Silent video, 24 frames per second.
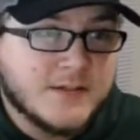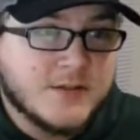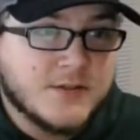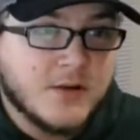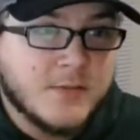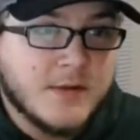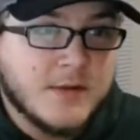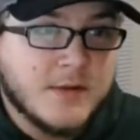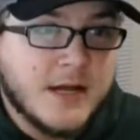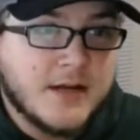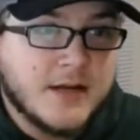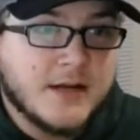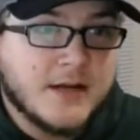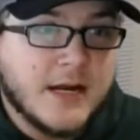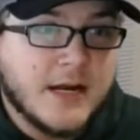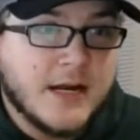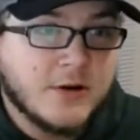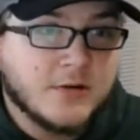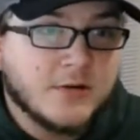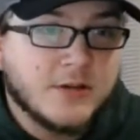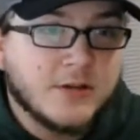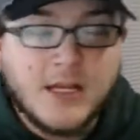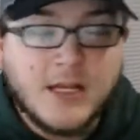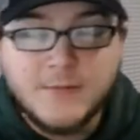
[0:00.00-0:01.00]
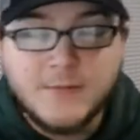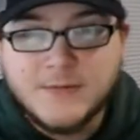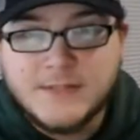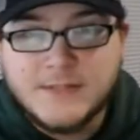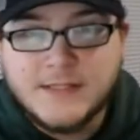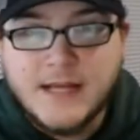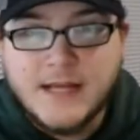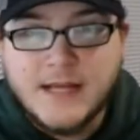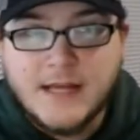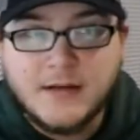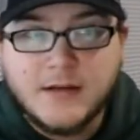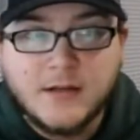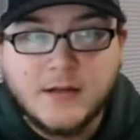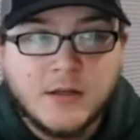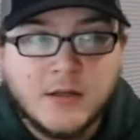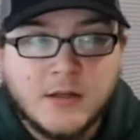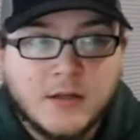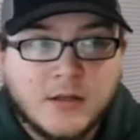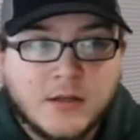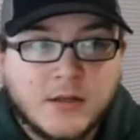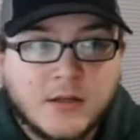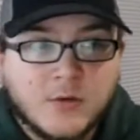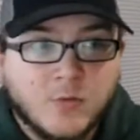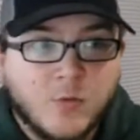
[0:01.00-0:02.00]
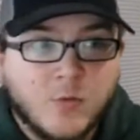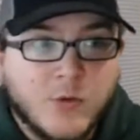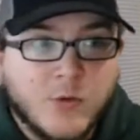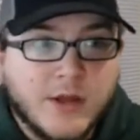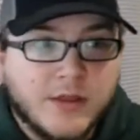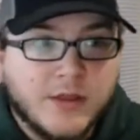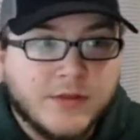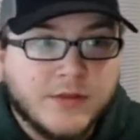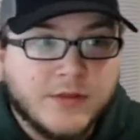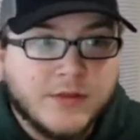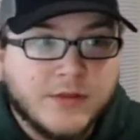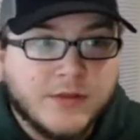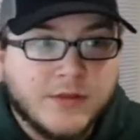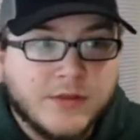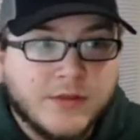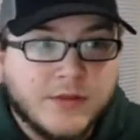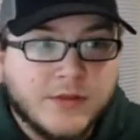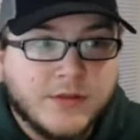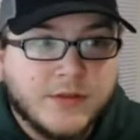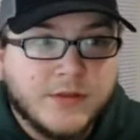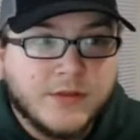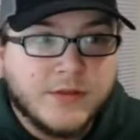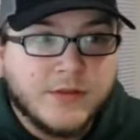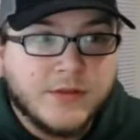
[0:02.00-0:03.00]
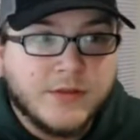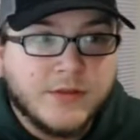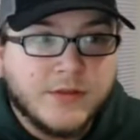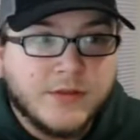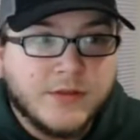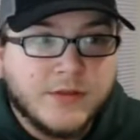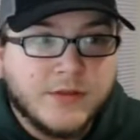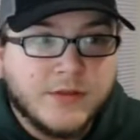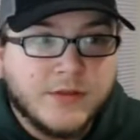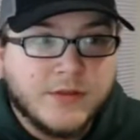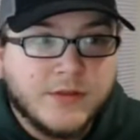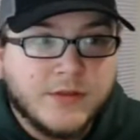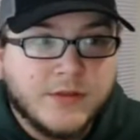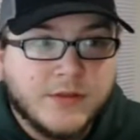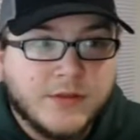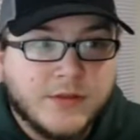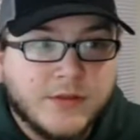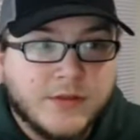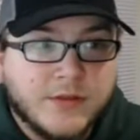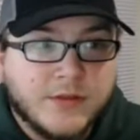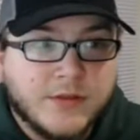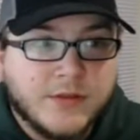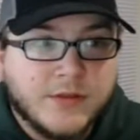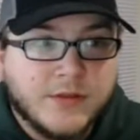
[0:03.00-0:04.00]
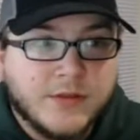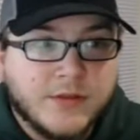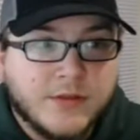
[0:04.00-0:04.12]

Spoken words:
So I'm not inherently upset with A.J. Dillon getting